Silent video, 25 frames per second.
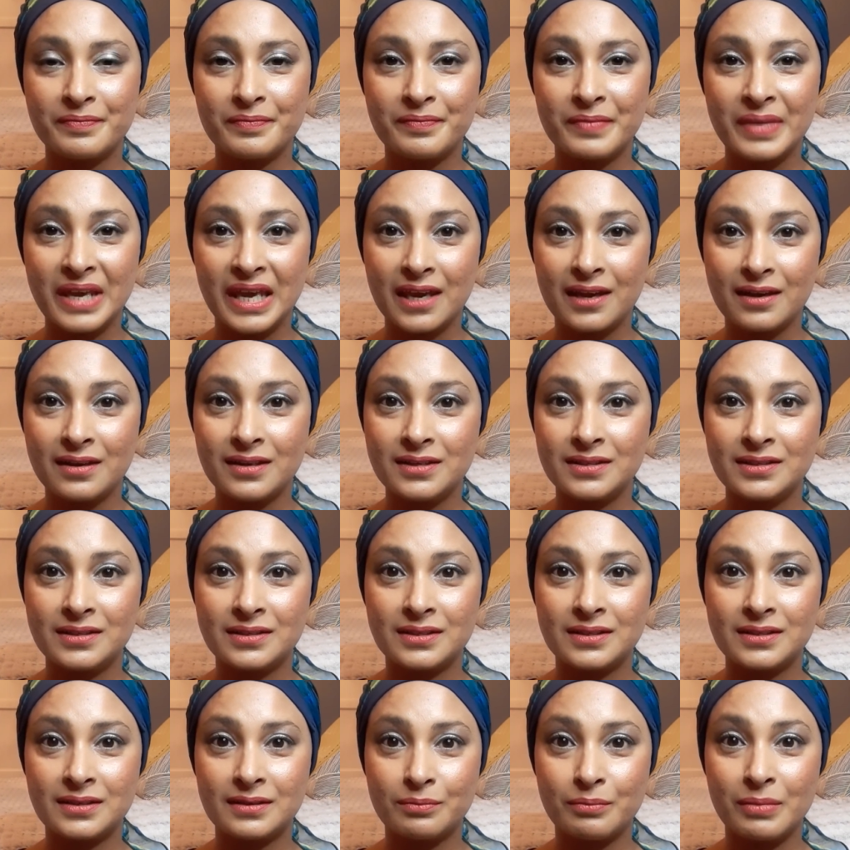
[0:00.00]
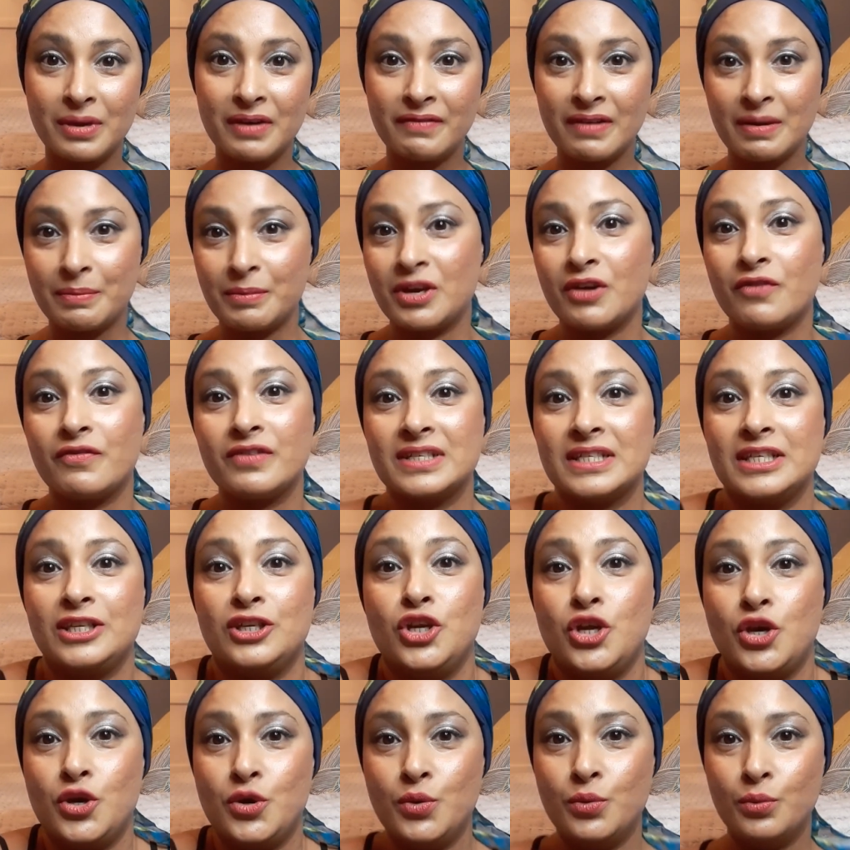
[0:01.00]
because my family obviously
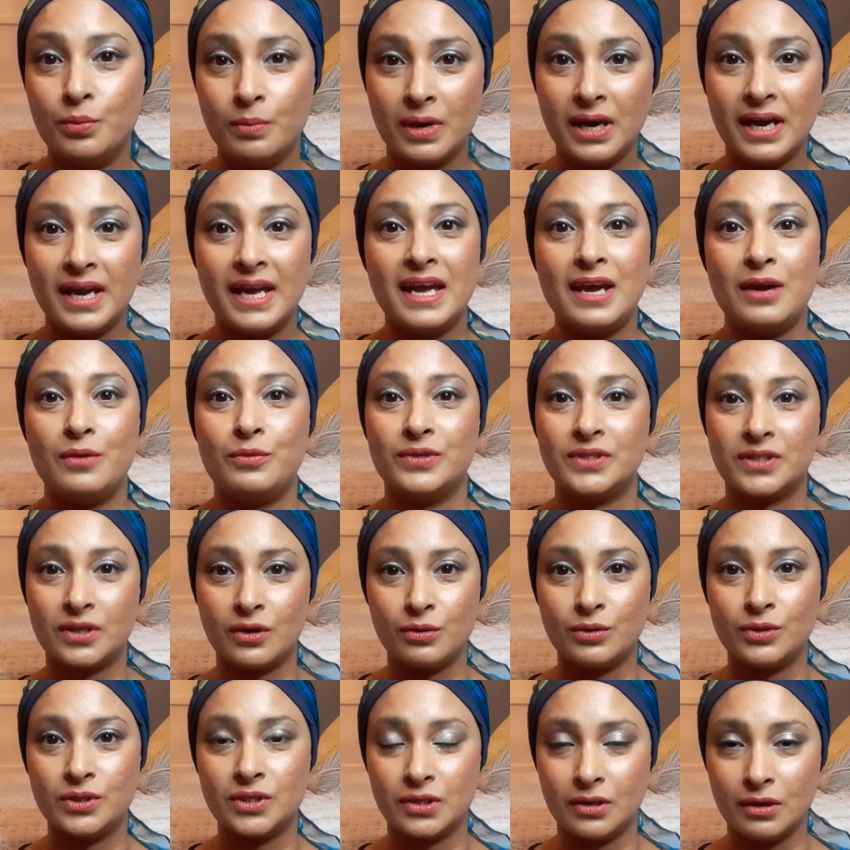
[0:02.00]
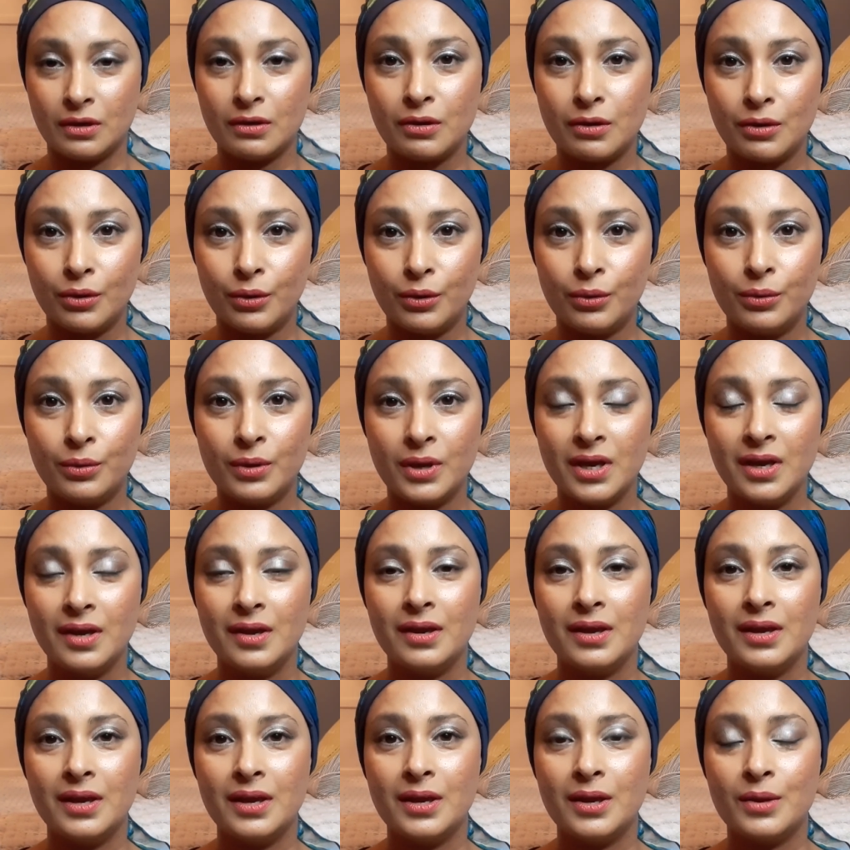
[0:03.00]
knew my hair was going to go.
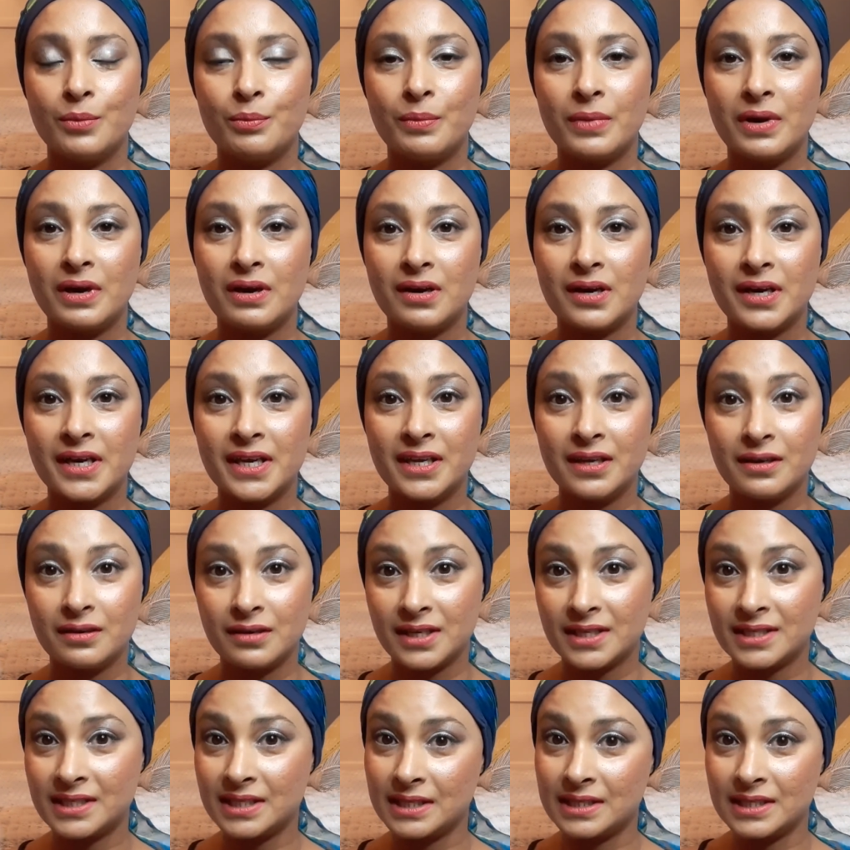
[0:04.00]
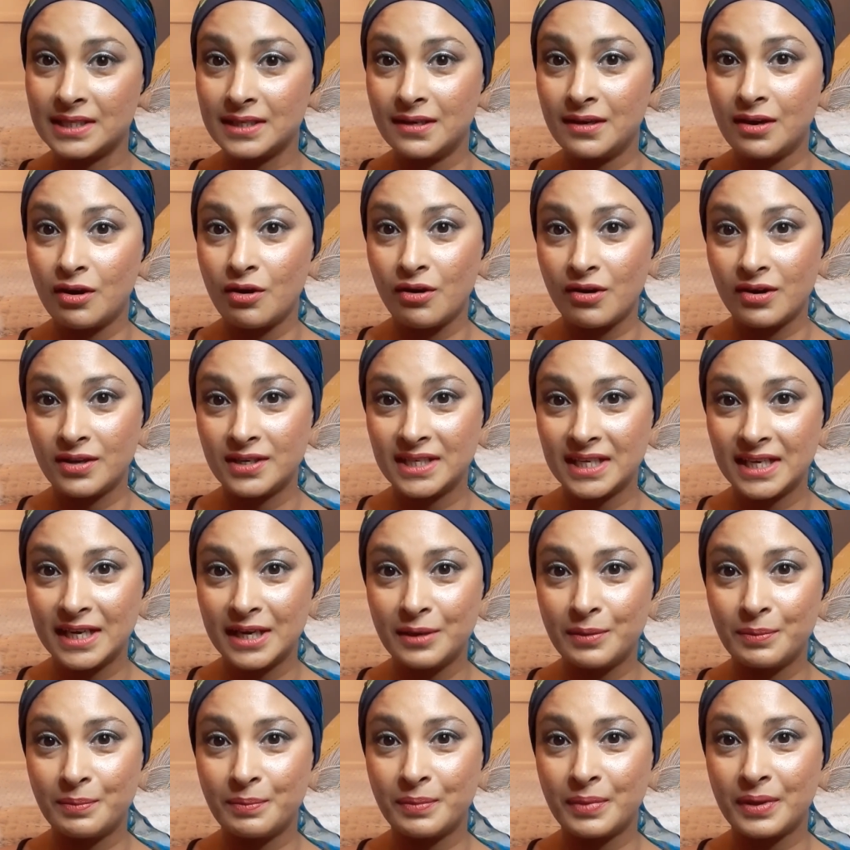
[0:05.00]
My younger sister
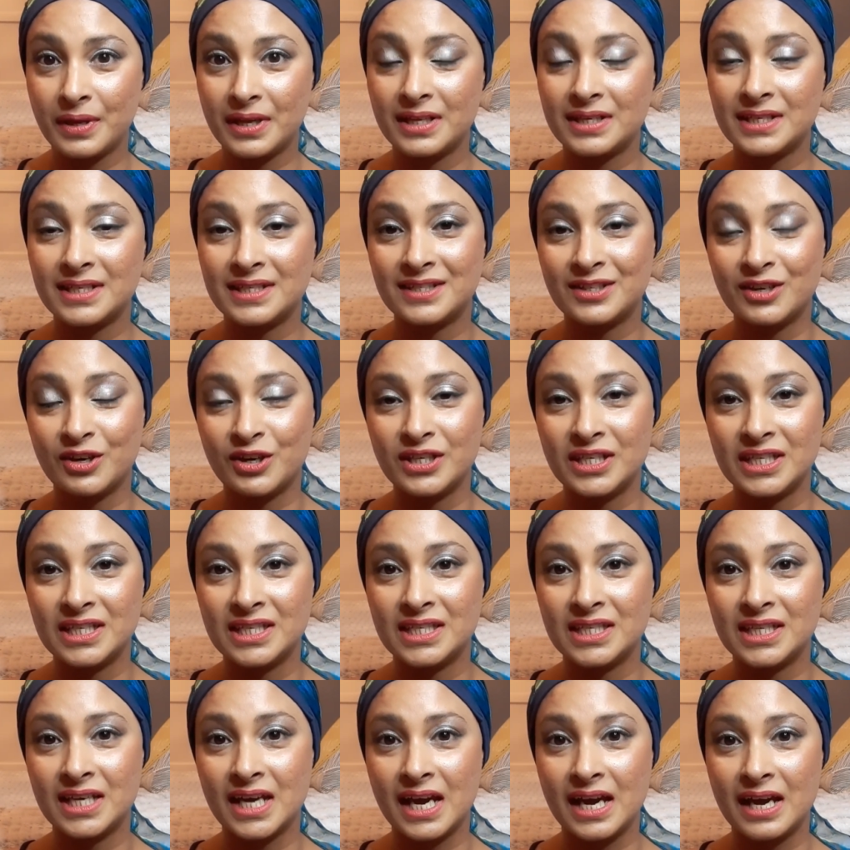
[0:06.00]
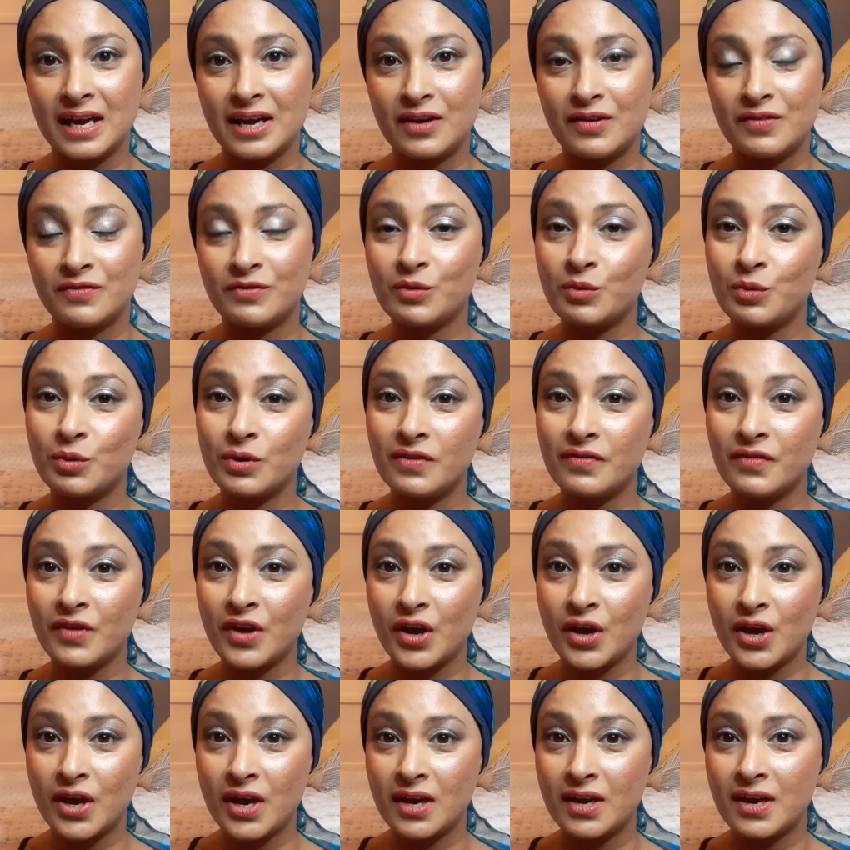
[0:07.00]
Hardip decided to have all of
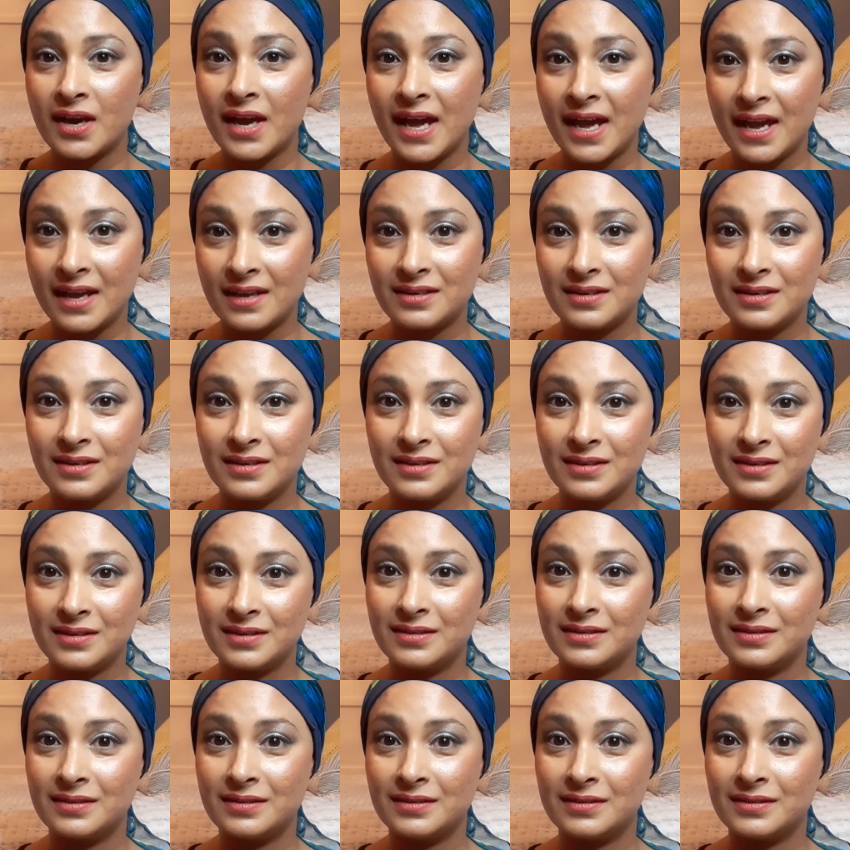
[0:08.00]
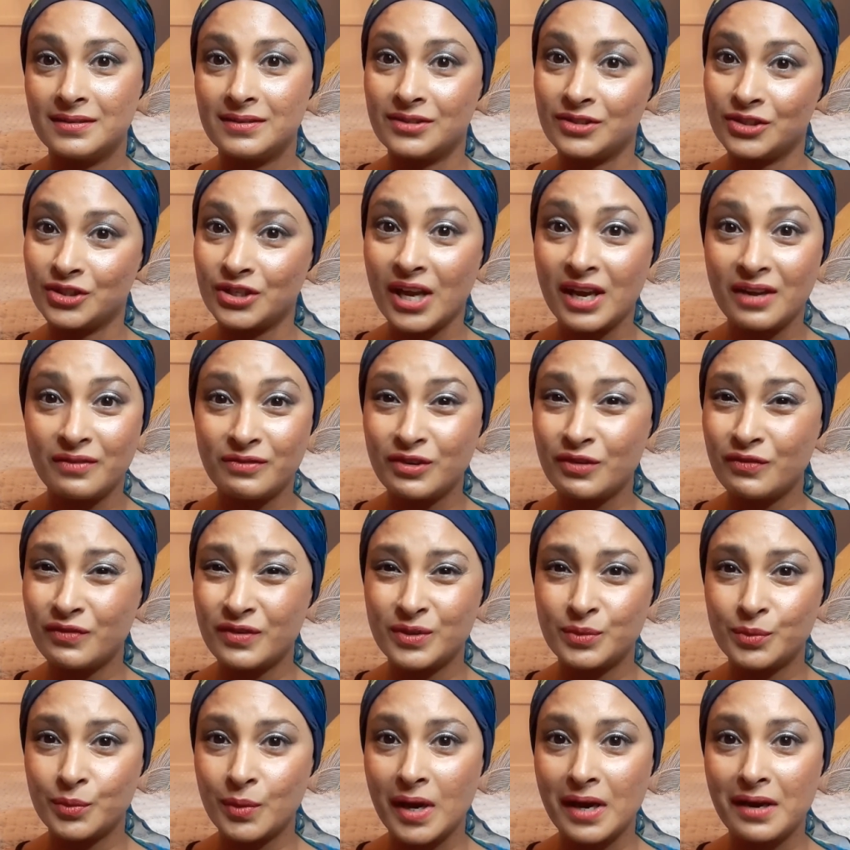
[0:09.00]
her head shaved off
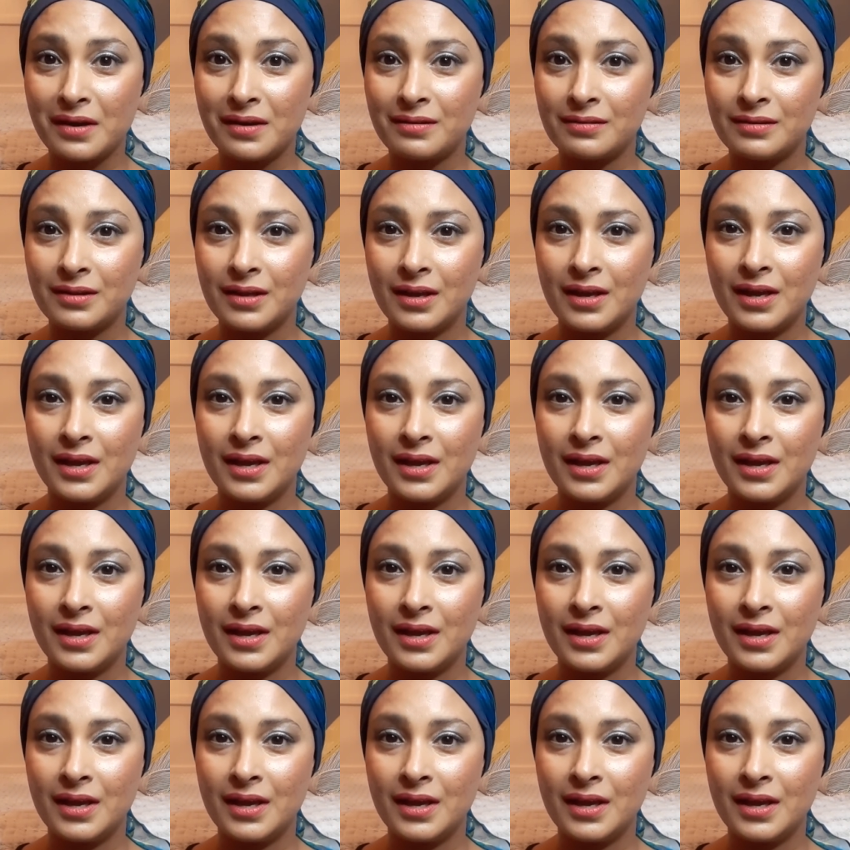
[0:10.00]
as well.